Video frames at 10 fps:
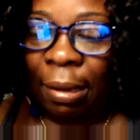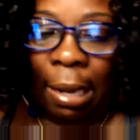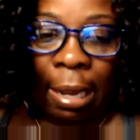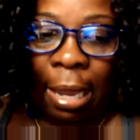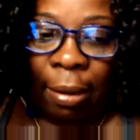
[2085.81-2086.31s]

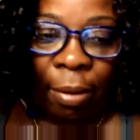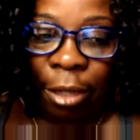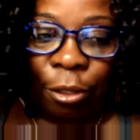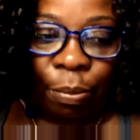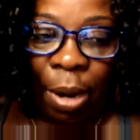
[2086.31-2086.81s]
I
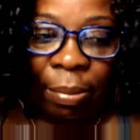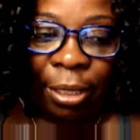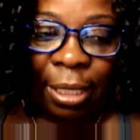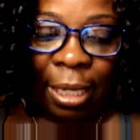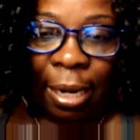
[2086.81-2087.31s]
should probably
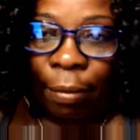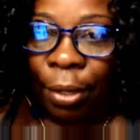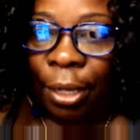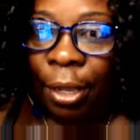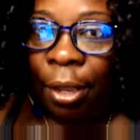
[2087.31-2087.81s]
say that way,